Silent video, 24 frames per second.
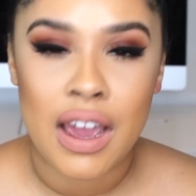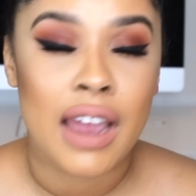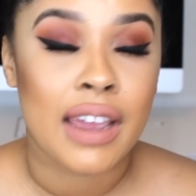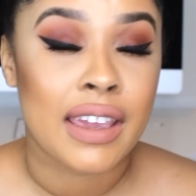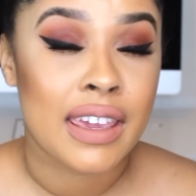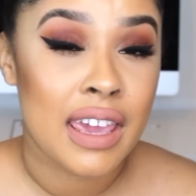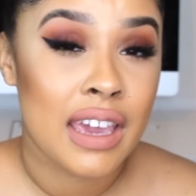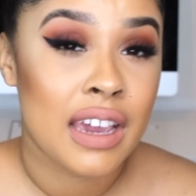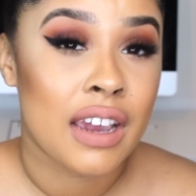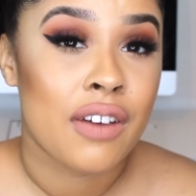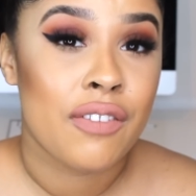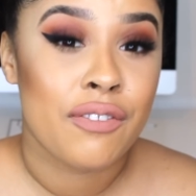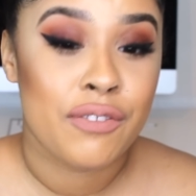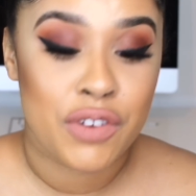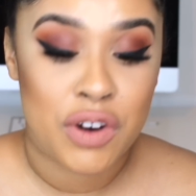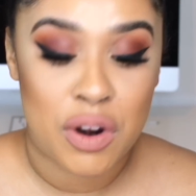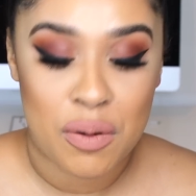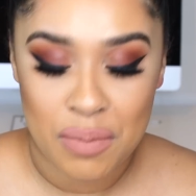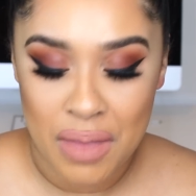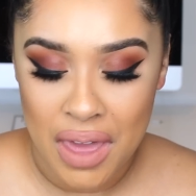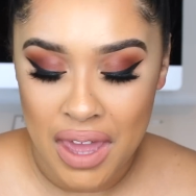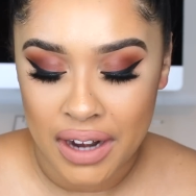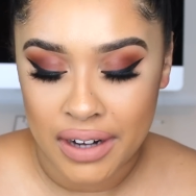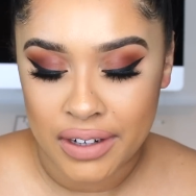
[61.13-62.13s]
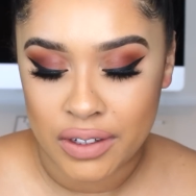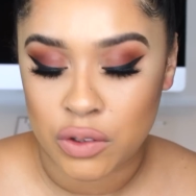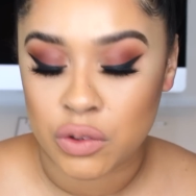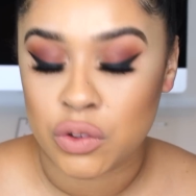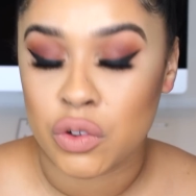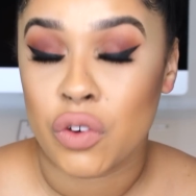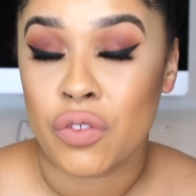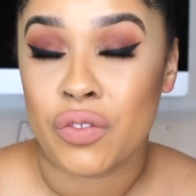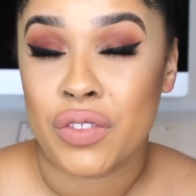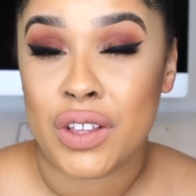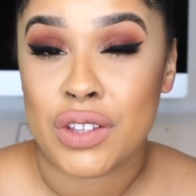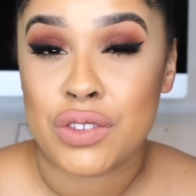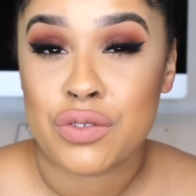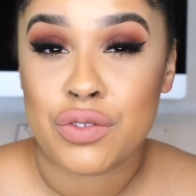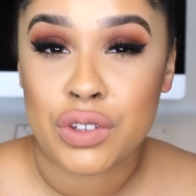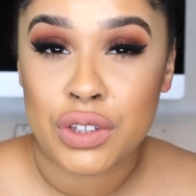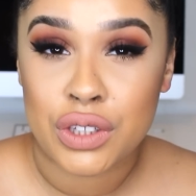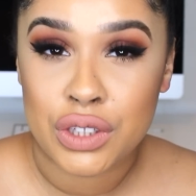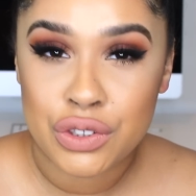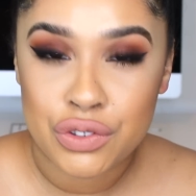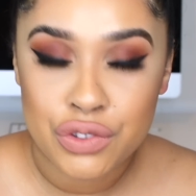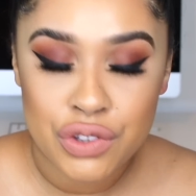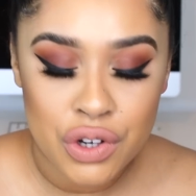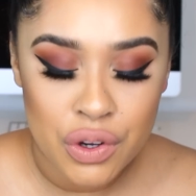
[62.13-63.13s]
I can't confirm that I don't know if that's
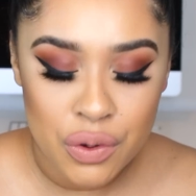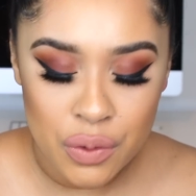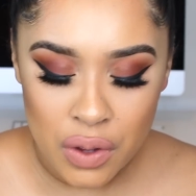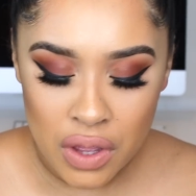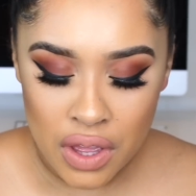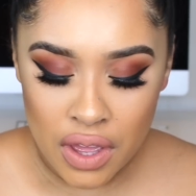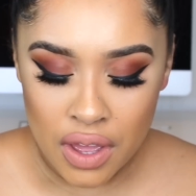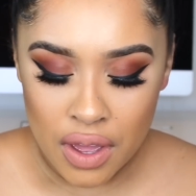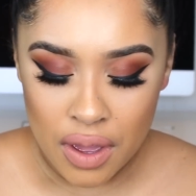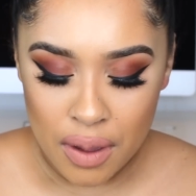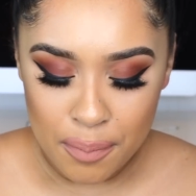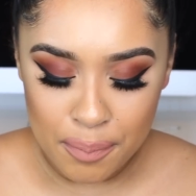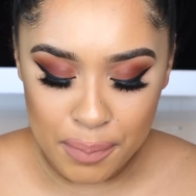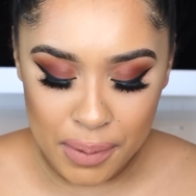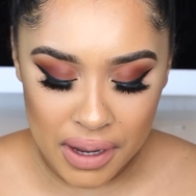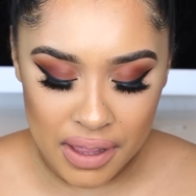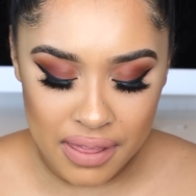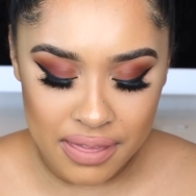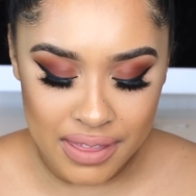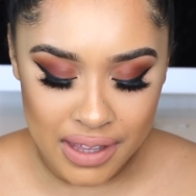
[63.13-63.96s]
really true but